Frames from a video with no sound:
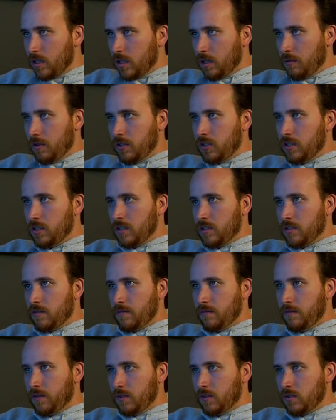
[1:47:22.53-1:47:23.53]
It just
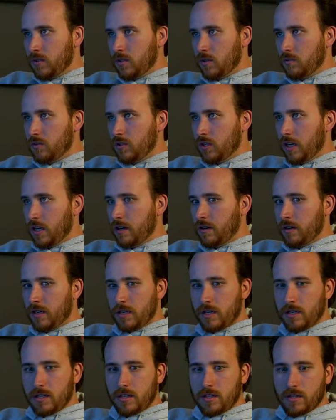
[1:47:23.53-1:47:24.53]
doesn't feel so
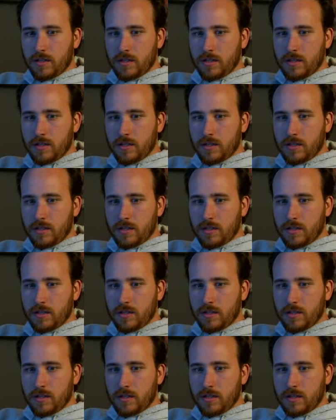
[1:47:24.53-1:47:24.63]
generic.